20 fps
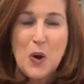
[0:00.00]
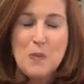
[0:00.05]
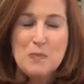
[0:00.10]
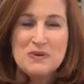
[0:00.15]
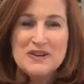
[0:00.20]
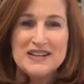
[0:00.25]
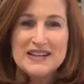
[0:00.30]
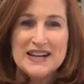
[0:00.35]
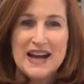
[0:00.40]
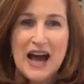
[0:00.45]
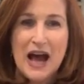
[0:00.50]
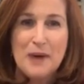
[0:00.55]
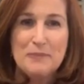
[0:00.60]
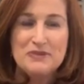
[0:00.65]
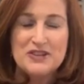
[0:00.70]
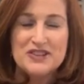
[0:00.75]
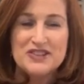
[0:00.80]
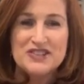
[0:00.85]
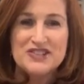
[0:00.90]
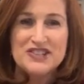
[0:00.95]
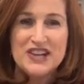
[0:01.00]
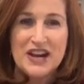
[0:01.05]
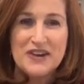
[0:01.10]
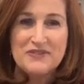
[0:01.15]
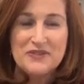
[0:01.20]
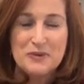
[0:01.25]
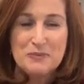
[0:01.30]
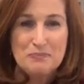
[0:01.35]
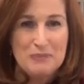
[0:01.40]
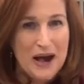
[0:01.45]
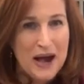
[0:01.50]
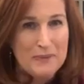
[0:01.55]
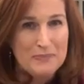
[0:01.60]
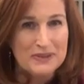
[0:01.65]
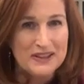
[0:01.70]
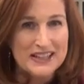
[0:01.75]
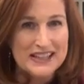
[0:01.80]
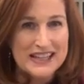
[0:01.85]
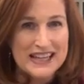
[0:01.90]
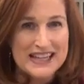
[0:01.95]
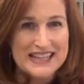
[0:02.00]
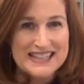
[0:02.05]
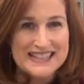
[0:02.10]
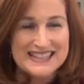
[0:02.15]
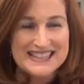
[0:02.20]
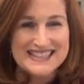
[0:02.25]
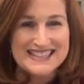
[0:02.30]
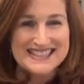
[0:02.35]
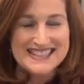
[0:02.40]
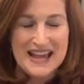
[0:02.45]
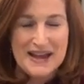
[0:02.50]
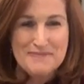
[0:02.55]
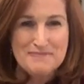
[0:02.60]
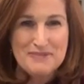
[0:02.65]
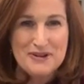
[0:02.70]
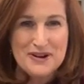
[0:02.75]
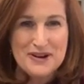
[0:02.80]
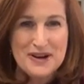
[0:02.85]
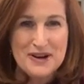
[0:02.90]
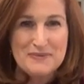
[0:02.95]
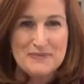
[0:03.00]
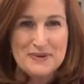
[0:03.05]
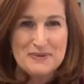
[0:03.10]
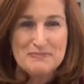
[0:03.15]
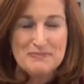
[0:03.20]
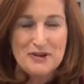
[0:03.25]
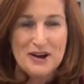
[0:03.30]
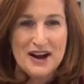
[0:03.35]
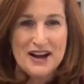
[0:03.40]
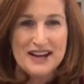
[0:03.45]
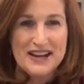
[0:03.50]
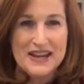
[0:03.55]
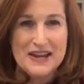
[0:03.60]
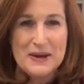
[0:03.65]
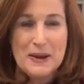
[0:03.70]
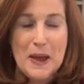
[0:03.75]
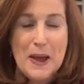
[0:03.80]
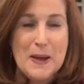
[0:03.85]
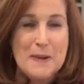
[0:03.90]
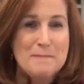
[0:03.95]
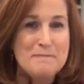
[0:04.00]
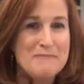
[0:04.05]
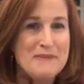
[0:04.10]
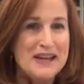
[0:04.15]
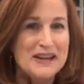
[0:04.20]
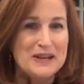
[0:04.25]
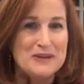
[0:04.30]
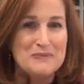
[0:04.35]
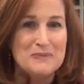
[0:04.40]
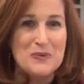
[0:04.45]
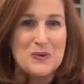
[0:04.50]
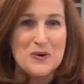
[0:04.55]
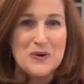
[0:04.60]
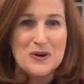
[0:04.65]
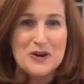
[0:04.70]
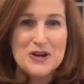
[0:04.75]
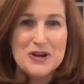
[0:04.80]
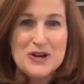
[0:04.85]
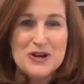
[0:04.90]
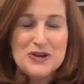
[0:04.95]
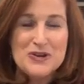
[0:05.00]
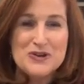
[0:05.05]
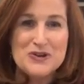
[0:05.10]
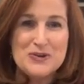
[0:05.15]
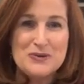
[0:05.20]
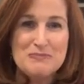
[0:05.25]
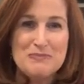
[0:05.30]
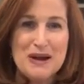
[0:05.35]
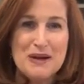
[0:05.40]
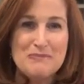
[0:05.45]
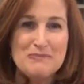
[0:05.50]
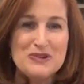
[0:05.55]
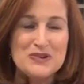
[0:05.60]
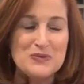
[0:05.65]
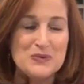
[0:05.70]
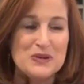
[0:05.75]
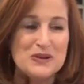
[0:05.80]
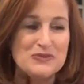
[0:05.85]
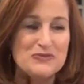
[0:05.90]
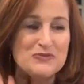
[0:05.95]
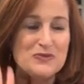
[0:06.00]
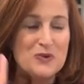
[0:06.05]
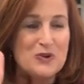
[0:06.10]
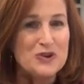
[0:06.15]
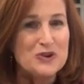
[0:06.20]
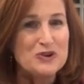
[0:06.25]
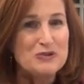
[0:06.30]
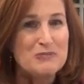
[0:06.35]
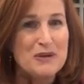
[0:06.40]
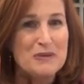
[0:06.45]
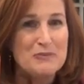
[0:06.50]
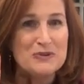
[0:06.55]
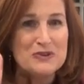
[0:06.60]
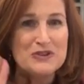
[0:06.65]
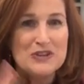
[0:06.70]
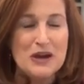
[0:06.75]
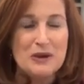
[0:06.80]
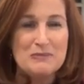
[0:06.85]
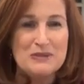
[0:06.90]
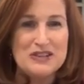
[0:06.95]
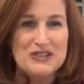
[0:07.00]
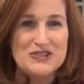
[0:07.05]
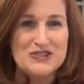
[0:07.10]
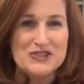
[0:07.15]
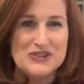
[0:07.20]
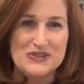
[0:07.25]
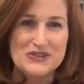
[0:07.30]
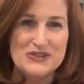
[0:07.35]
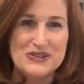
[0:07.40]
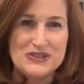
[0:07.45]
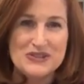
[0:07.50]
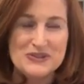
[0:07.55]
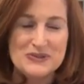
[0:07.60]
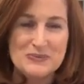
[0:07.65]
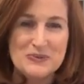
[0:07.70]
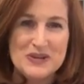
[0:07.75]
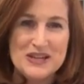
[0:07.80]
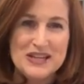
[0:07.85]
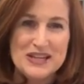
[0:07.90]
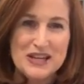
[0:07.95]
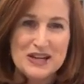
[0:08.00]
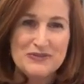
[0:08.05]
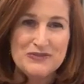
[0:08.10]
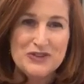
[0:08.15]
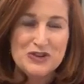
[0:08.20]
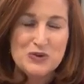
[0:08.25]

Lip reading: We opened it up to the general public in December, and we brought in many more new members. We had 4 new members come in just this week.